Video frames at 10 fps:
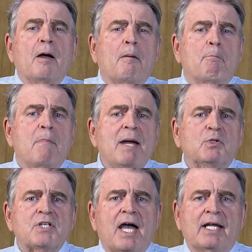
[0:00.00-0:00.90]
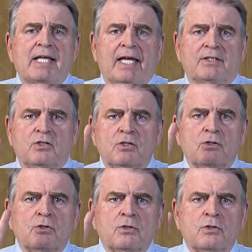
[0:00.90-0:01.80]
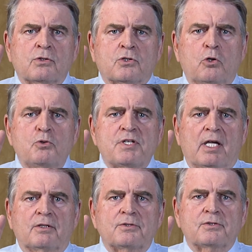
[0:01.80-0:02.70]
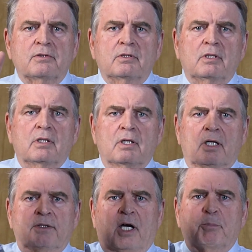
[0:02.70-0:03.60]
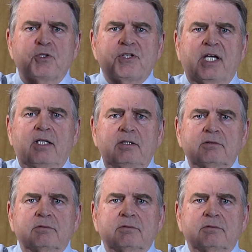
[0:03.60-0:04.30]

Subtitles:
Mamertine had 2 cells, an upper cell